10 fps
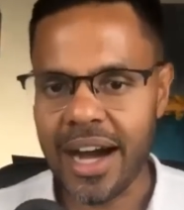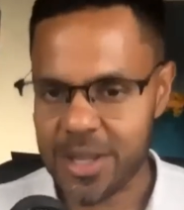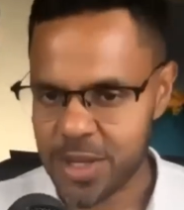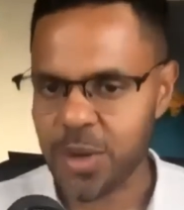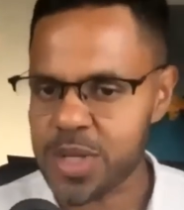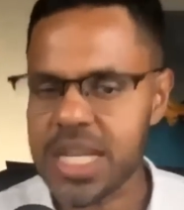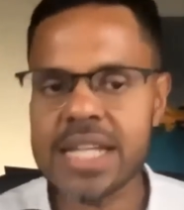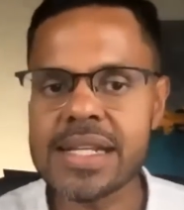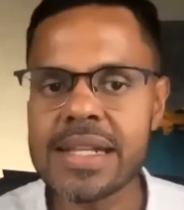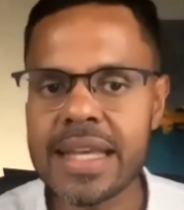So stay
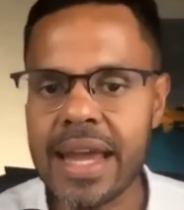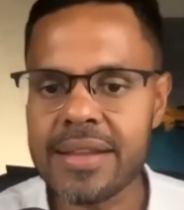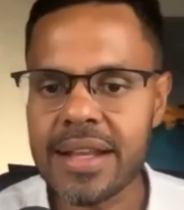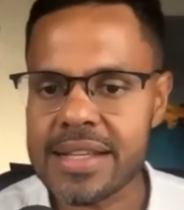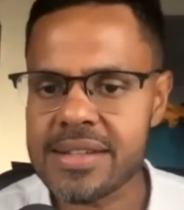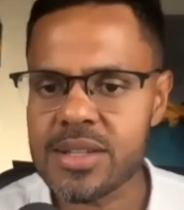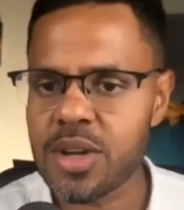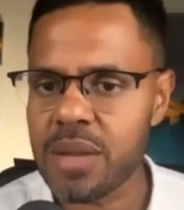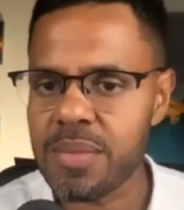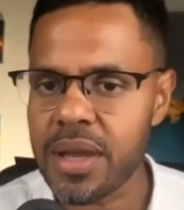till the end. The lesson is
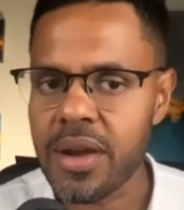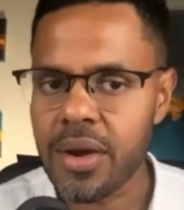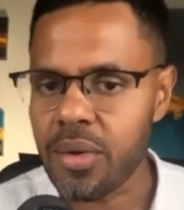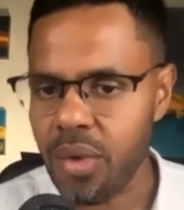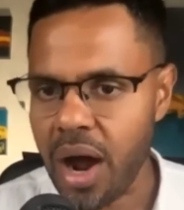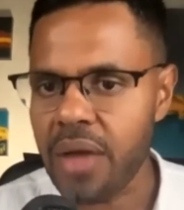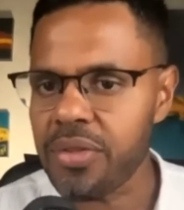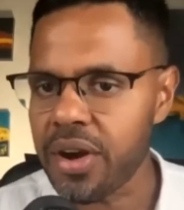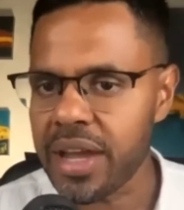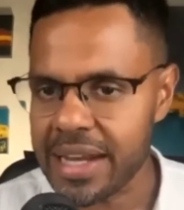going to be
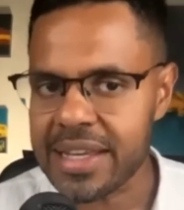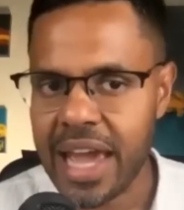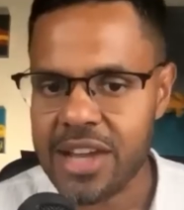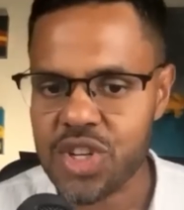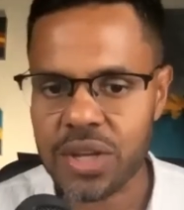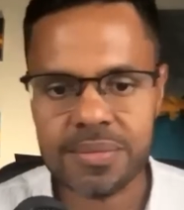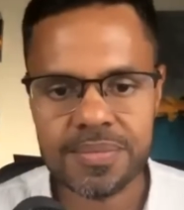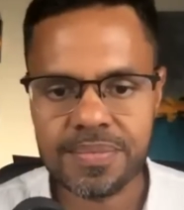rather engaging.